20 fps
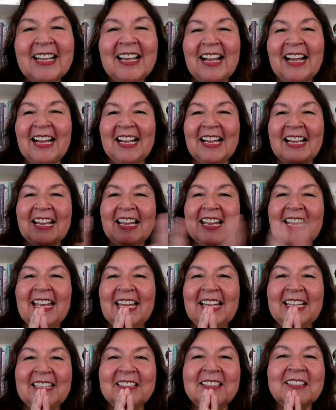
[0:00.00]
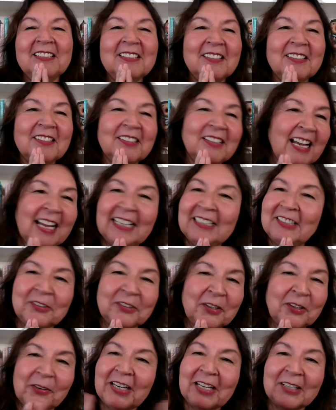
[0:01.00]
Uh, and I
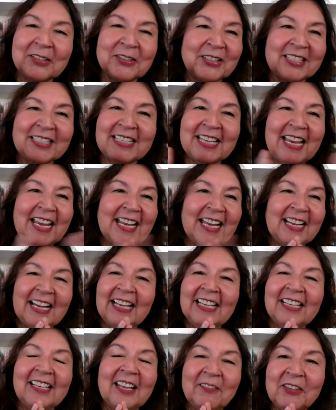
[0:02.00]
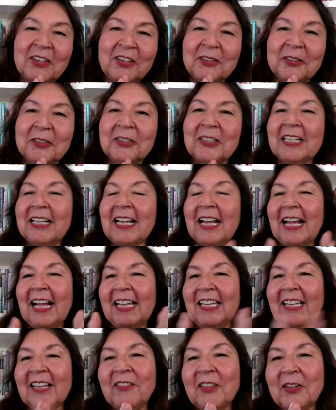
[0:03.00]
don't know what else to say. I love you.
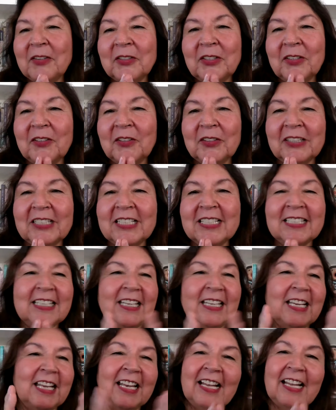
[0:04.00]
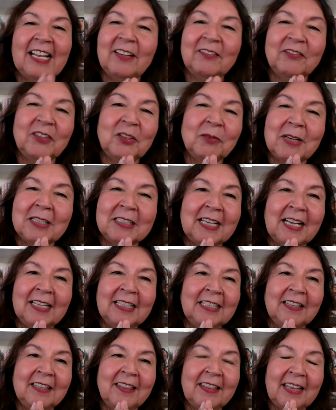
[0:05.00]
I love those of you listening, and I love you,
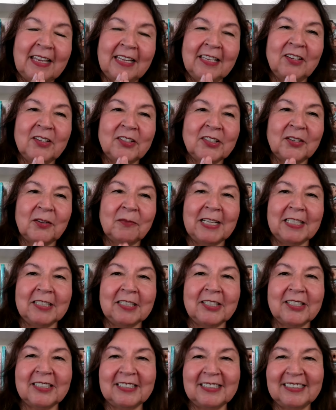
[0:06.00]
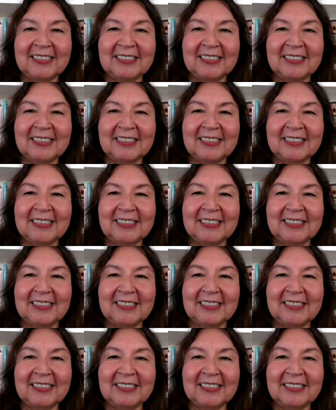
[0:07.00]
Mindahi. Thank you so much.